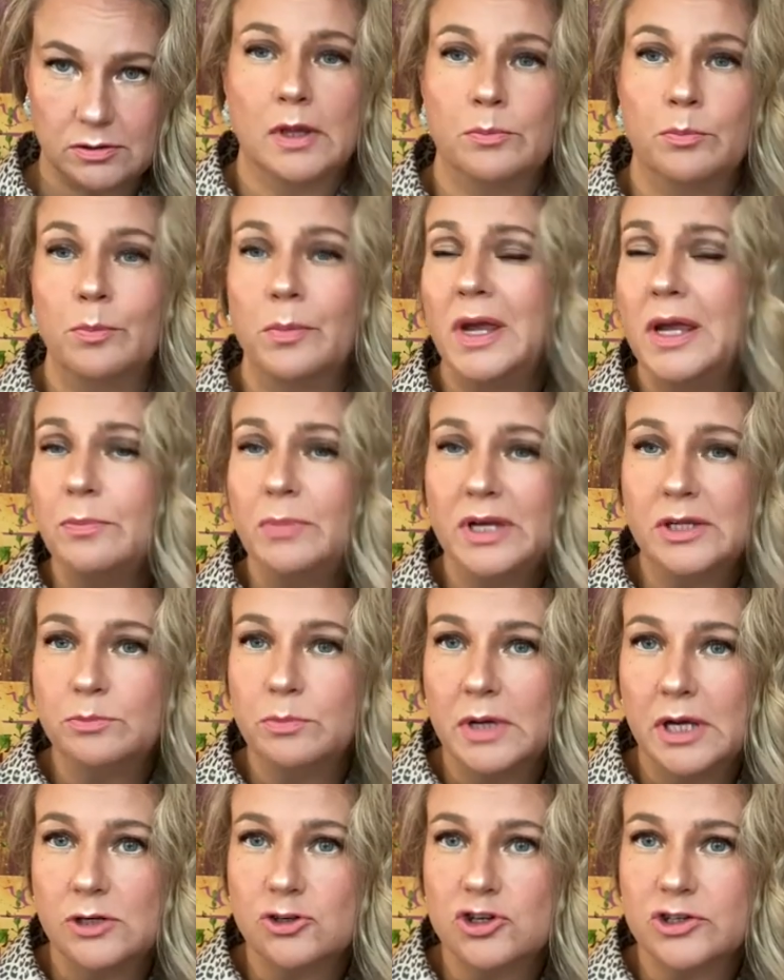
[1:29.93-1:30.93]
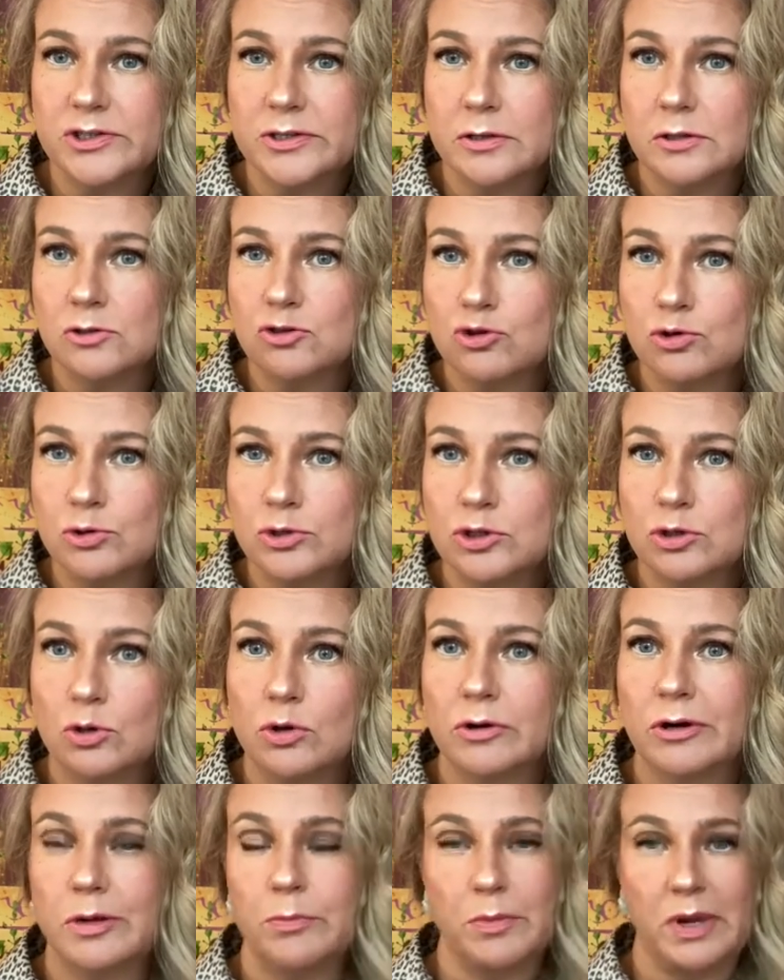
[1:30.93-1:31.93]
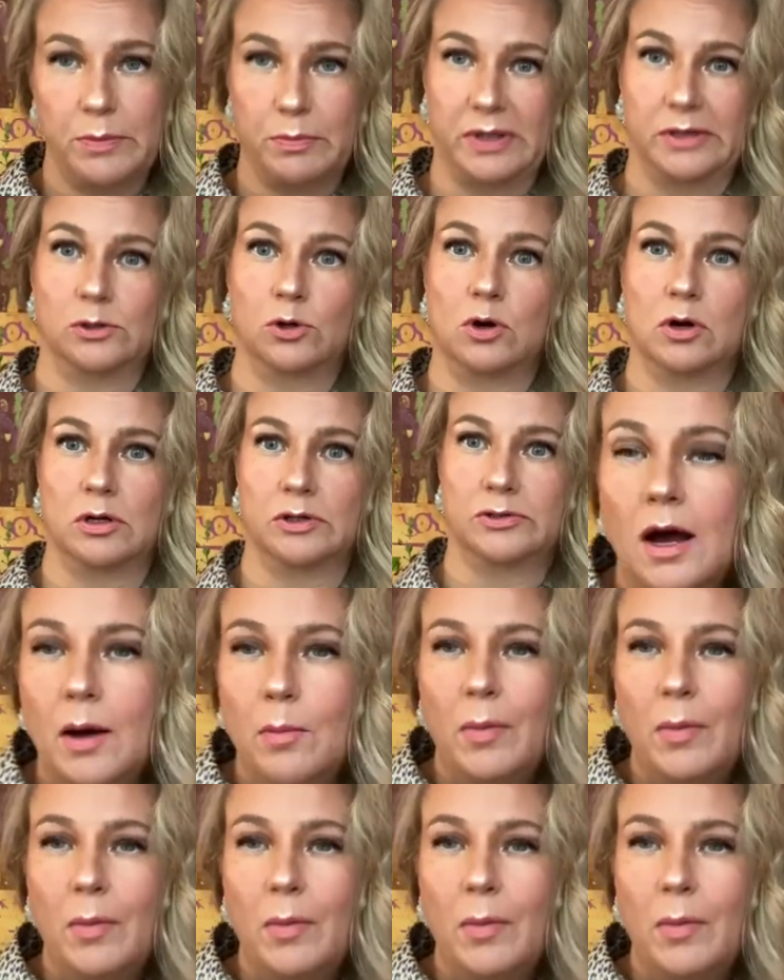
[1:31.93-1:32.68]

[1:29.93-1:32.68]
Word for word: Maybe it matches the true story, maybe not.